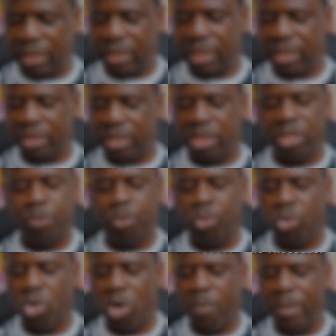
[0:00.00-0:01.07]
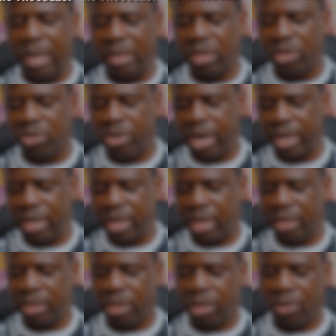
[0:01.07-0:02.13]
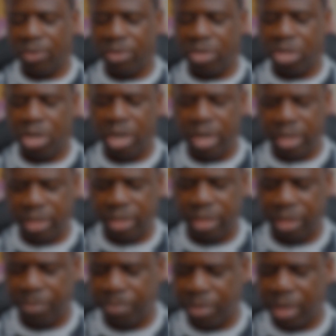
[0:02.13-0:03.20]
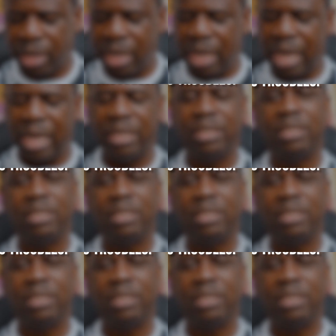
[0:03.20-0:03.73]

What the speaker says: it says, this poor man cried and the Lord heard him and